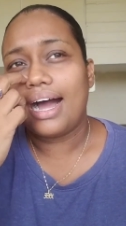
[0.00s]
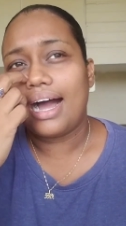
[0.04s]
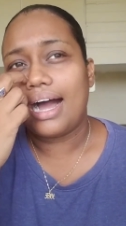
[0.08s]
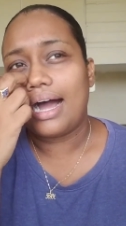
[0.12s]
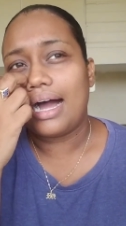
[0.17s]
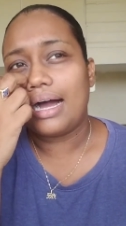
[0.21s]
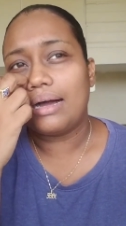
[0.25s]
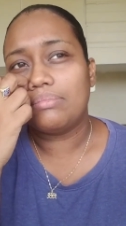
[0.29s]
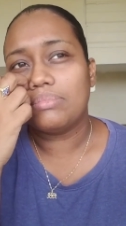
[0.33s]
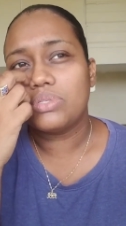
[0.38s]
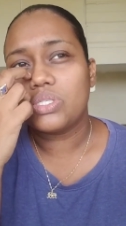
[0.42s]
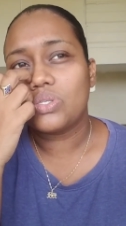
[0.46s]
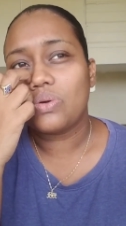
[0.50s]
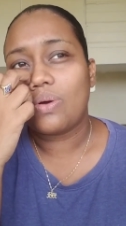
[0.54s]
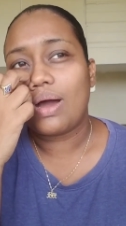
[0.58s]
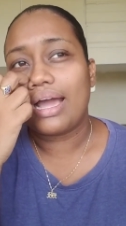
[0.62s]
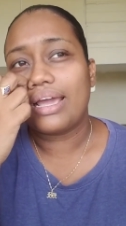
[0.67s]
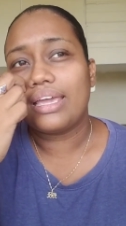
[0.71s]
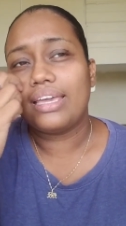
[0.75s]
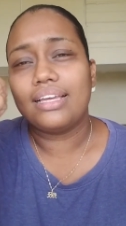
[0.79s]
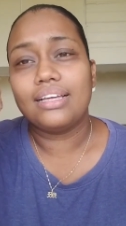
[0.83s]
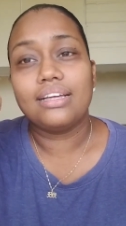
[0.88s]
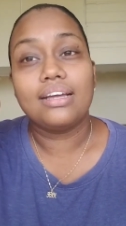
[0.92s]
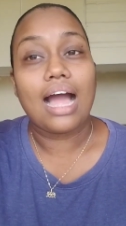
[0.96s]
Um, so
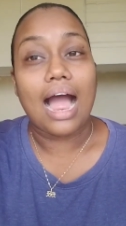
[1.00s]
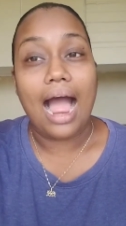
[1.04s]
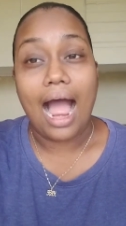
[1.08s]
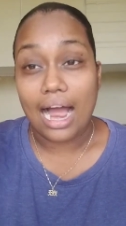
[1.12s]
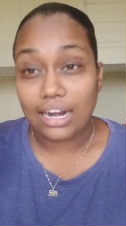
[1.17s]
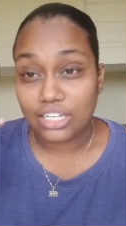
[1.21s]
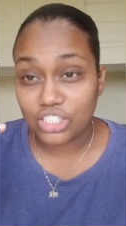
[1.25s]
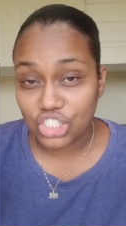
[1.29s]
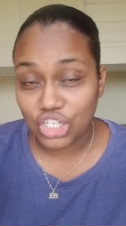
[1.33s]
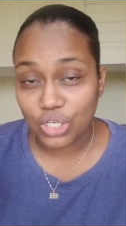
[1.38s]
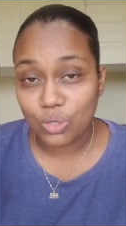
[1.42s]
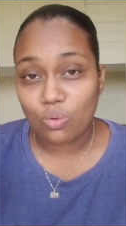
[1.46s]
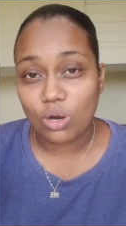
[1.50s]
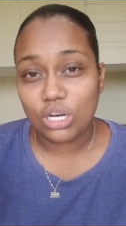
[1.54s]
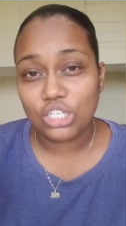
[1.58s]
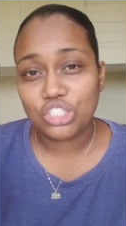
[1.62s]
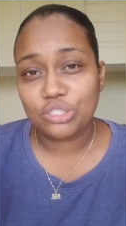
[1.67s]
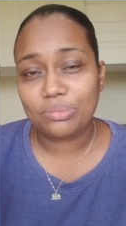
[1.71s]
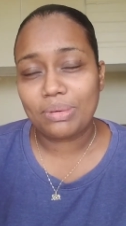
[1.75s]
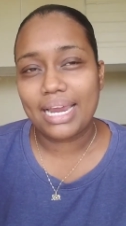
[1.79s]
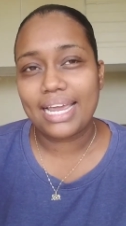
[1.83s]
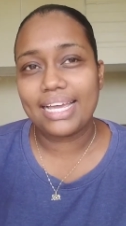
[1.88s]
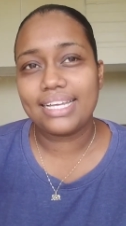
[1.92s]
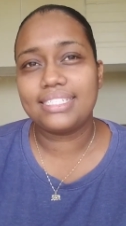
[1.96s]
I actually
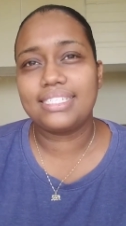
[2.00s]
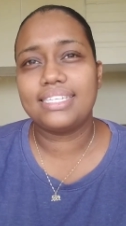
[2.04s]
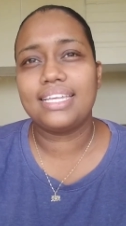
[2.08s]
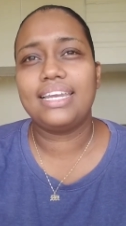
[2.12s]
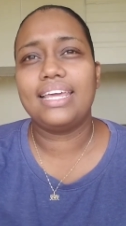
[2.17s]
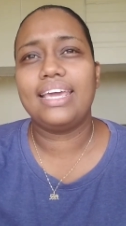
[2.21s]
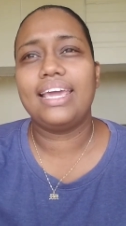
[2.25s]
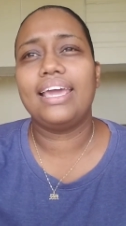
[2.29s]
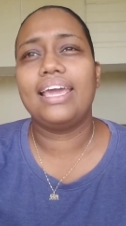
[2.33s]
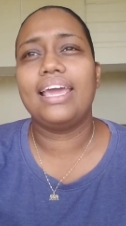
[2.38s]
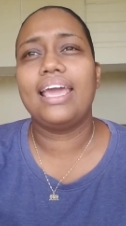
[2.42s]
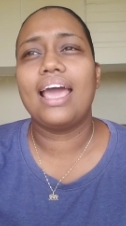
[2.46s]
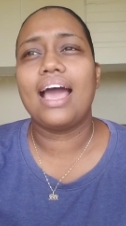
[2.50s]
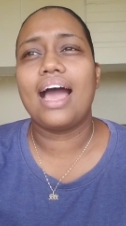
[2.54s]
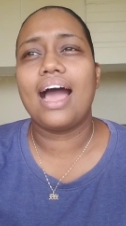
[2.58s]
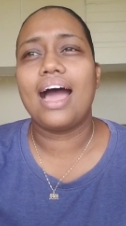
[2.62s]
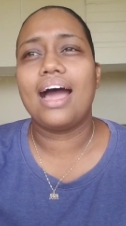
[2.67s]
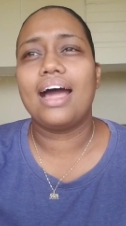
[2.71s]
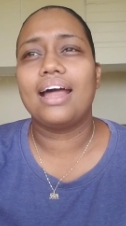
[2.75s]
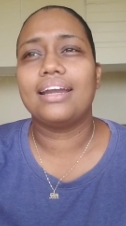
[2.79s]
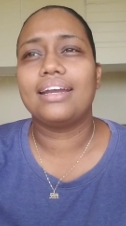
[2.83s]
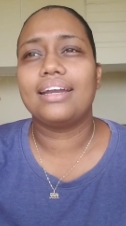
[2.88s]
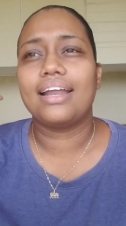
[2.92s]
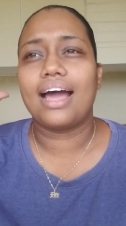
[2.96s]
washed my hair today
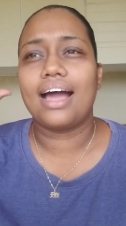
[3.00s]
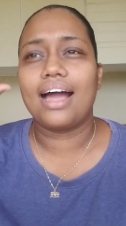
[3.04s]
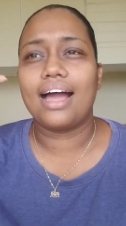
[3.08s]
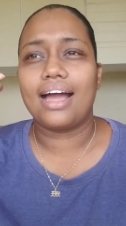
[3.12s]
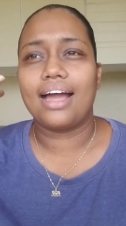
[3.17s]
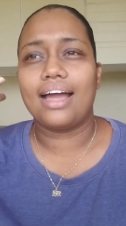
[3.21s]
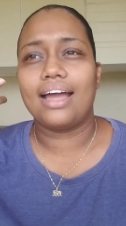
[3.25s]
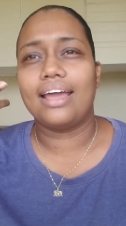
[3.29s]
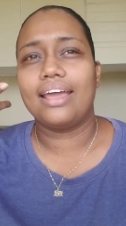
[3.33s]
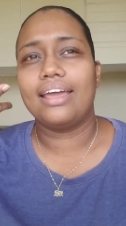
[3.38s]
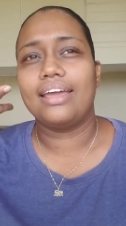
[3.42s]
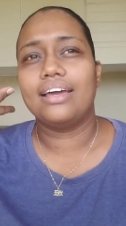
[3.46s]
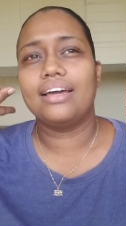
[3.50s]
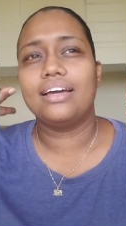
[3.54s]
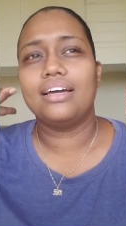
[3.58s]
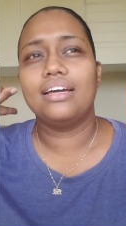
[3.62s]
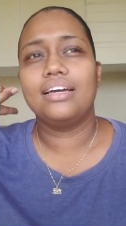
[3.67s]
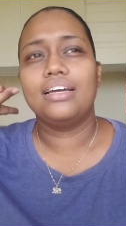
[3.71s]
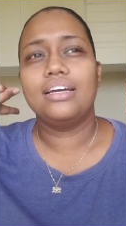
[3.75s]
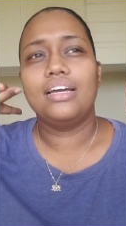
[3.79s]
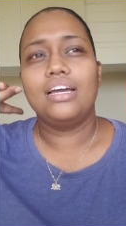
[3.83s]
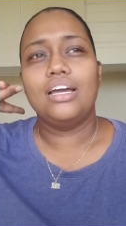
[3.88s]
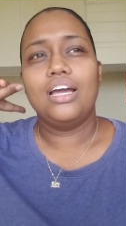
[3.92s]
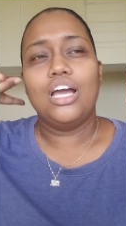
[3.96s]
and I